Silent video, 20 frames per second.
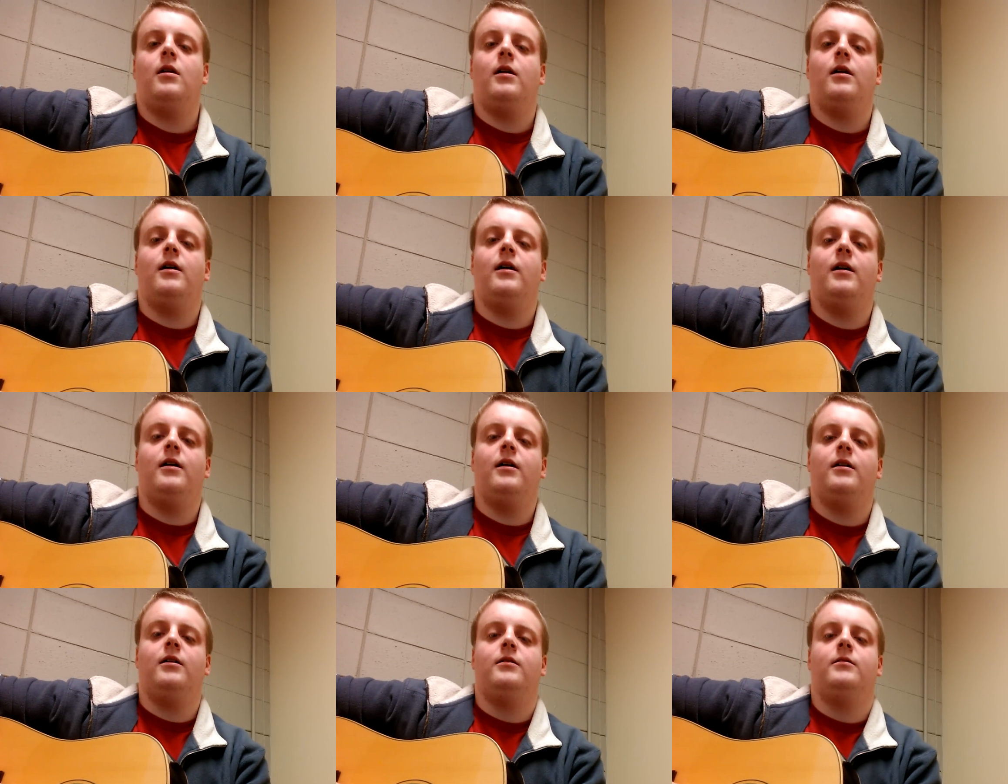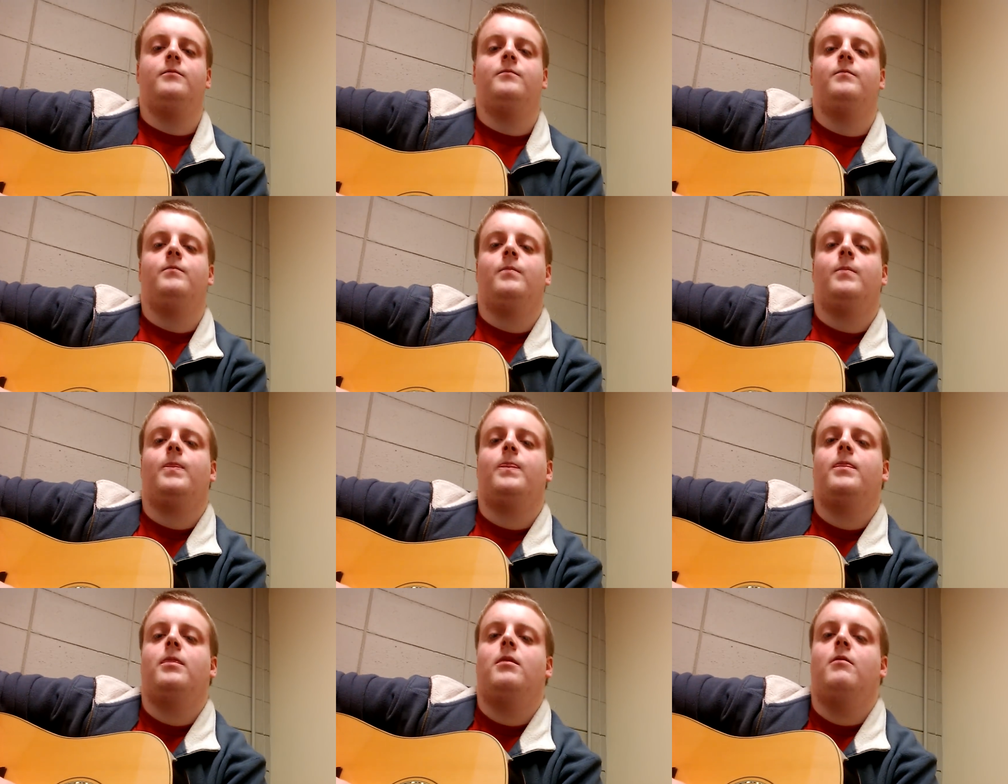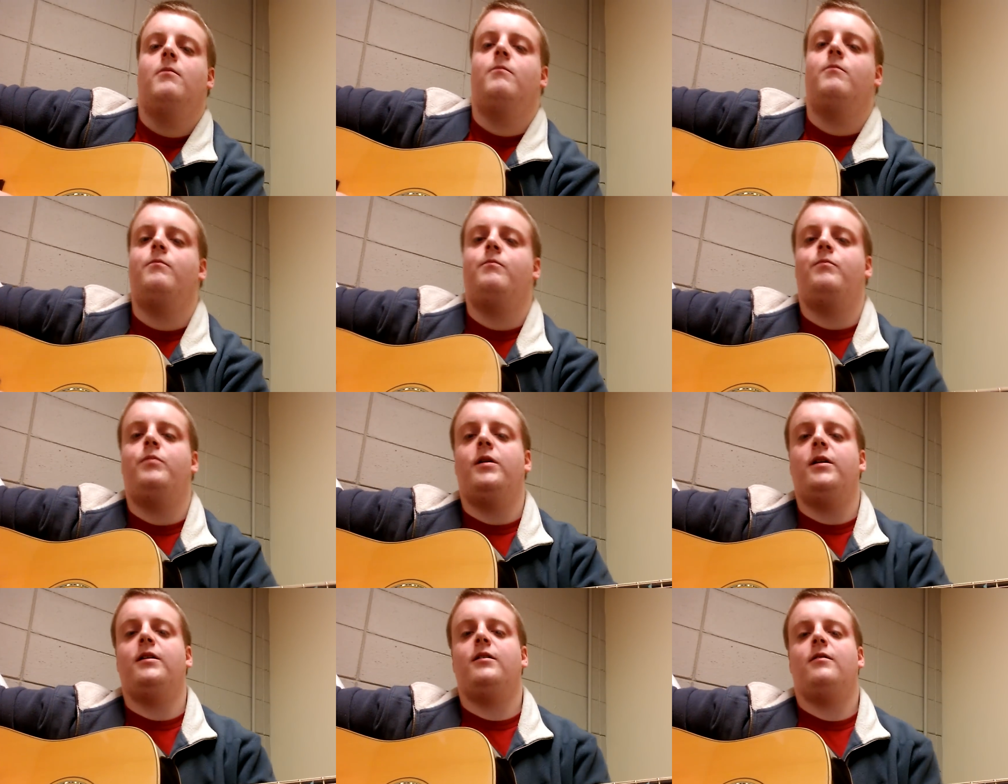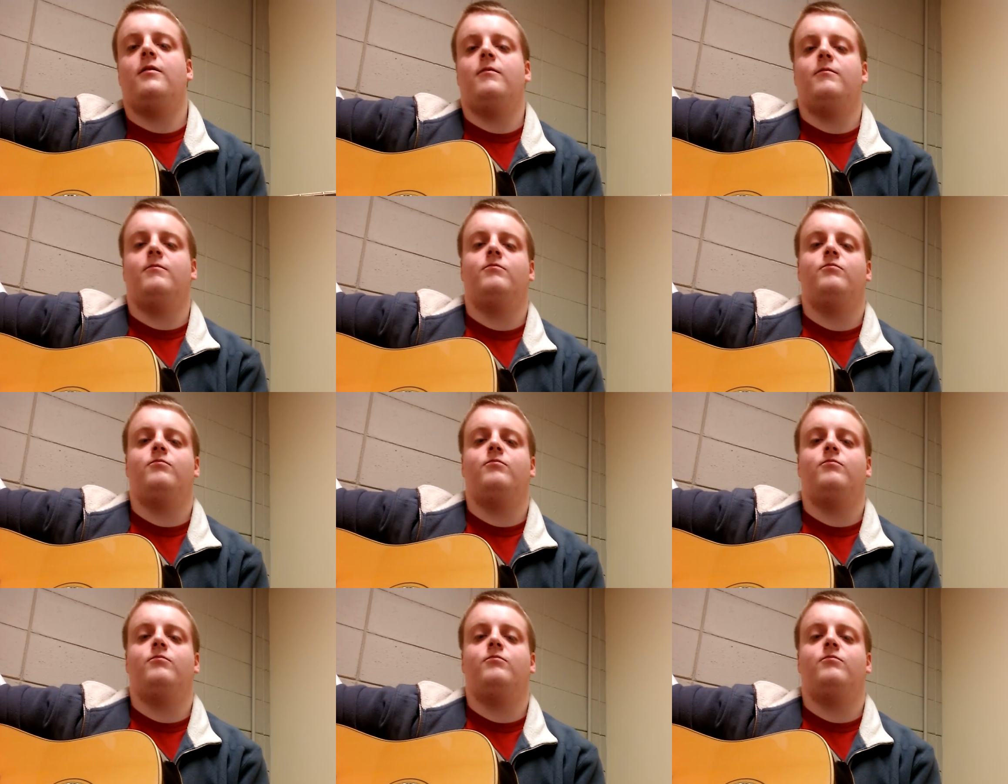Uh, but